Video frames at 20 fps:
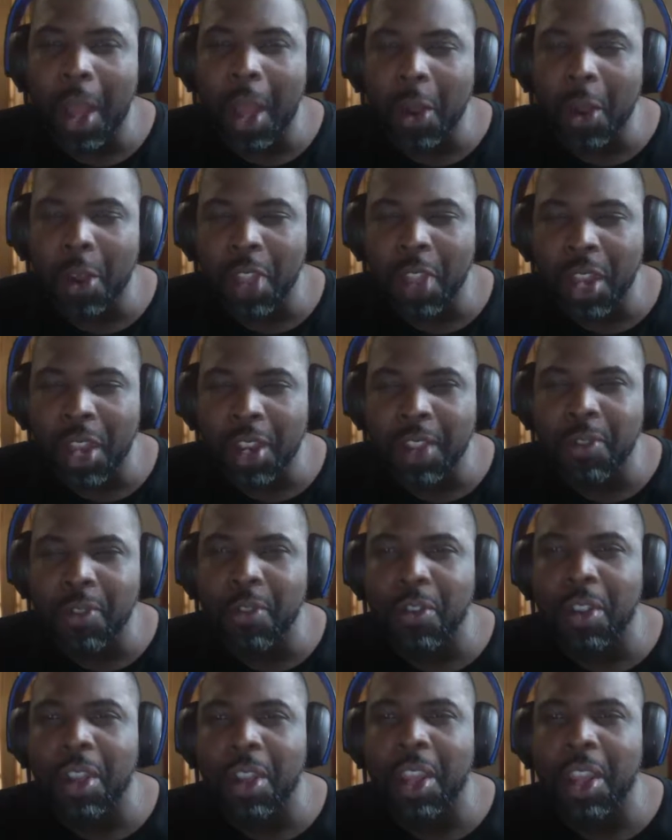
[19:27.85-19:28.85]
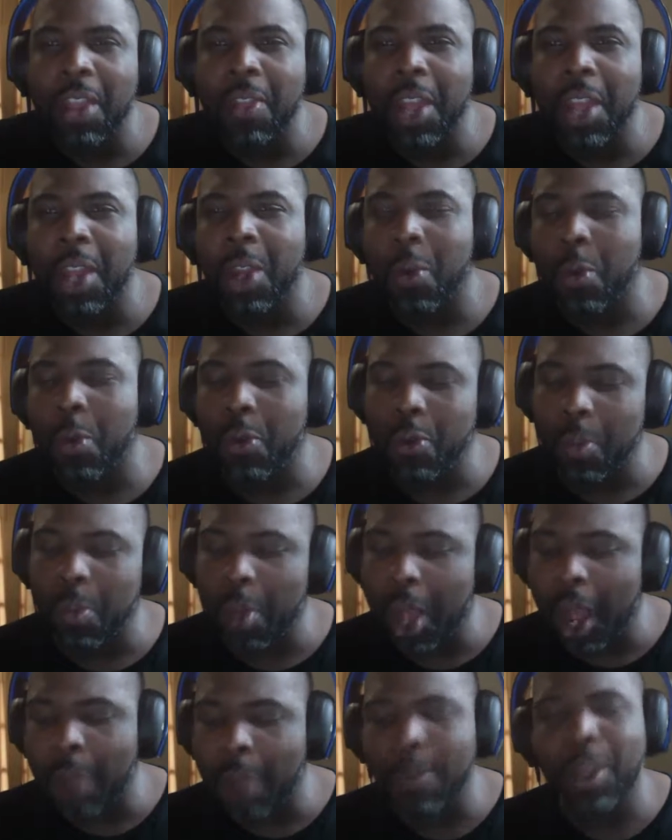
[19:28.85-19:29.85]
because I did see that there was some
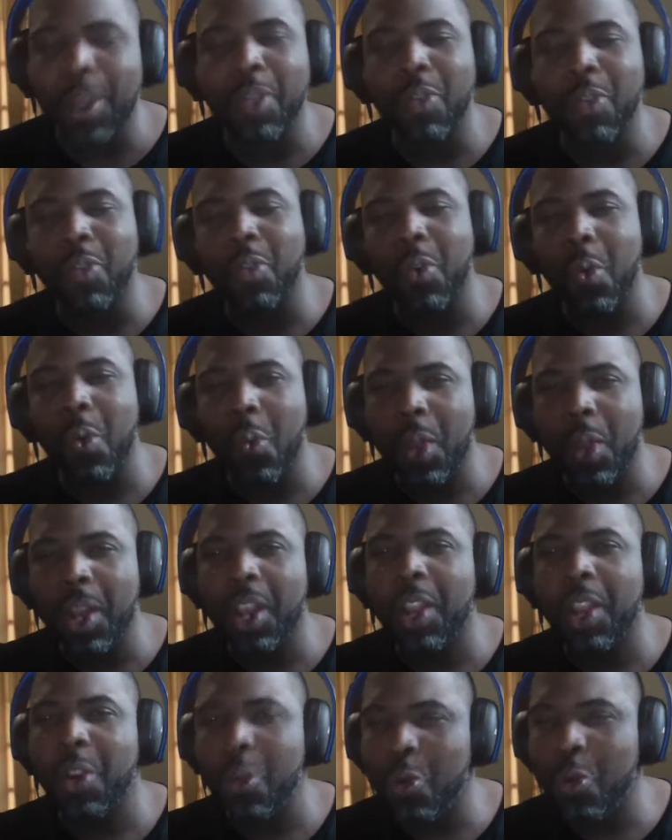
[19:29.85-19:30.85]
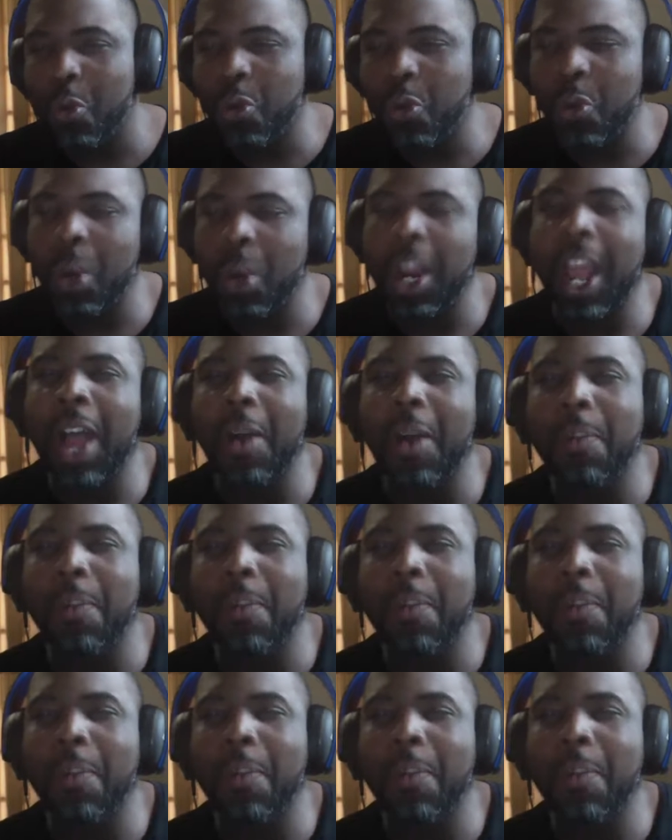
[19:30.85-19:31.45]
comments when the news went out,